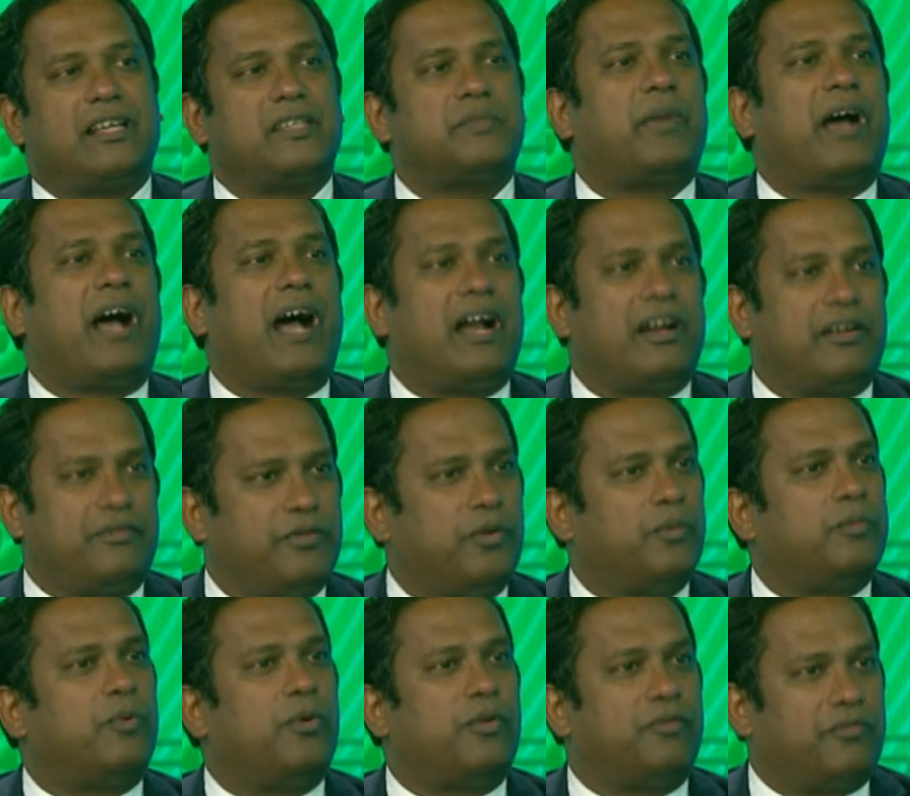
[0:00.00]
part of your
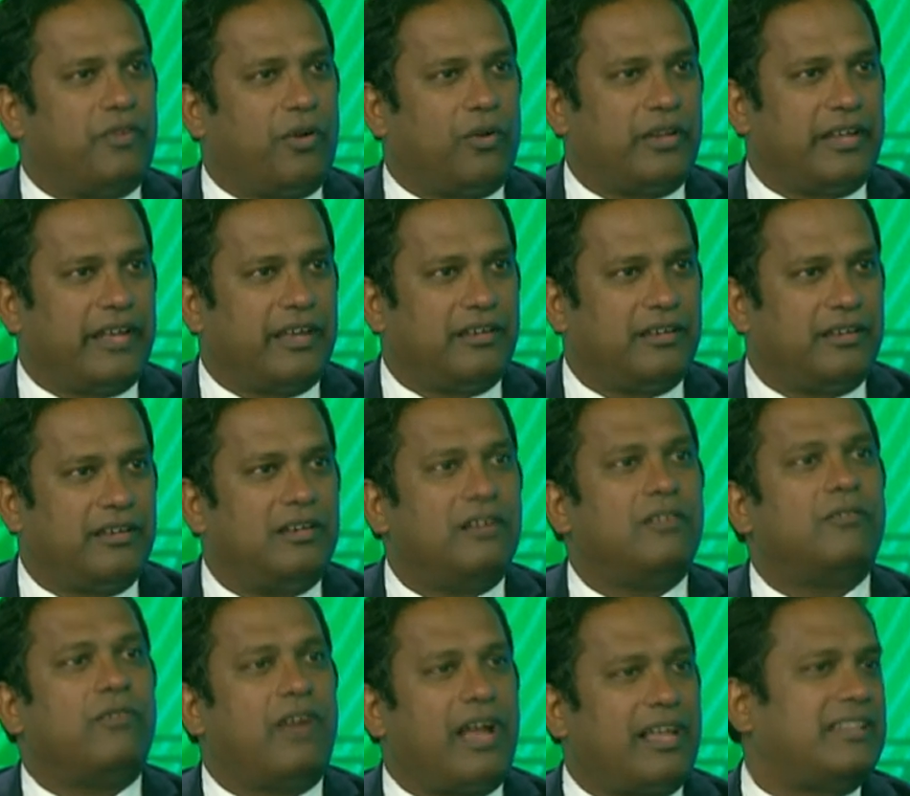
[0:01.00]
portfolio mm.
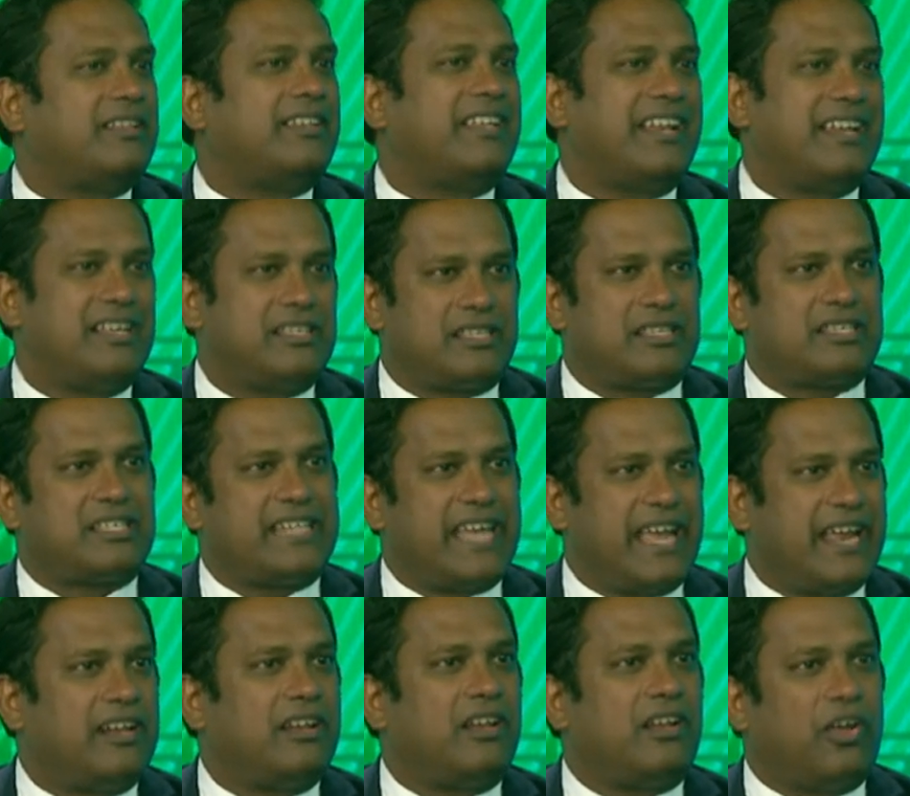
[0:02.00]
rather than as a
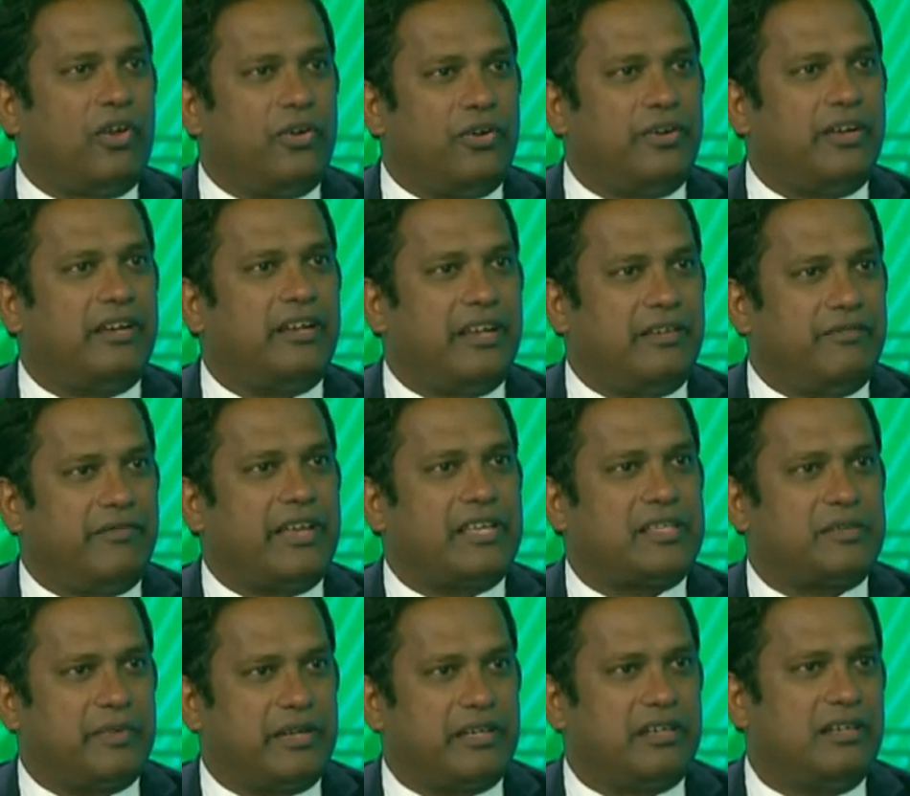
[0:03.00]
standalone
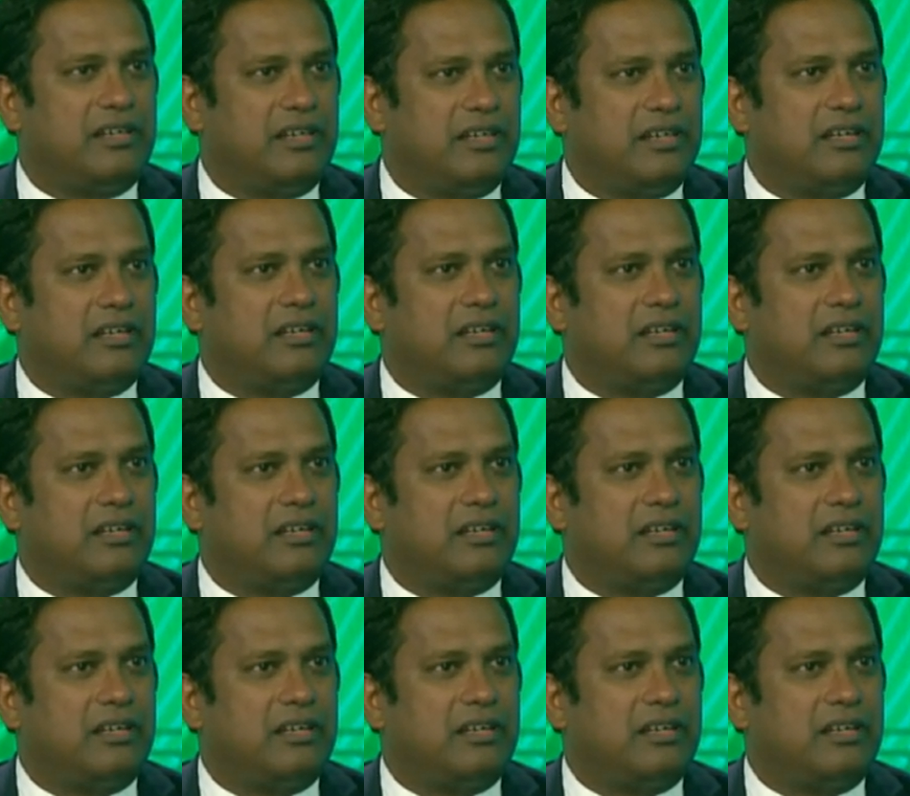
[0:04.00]
investment. Mm.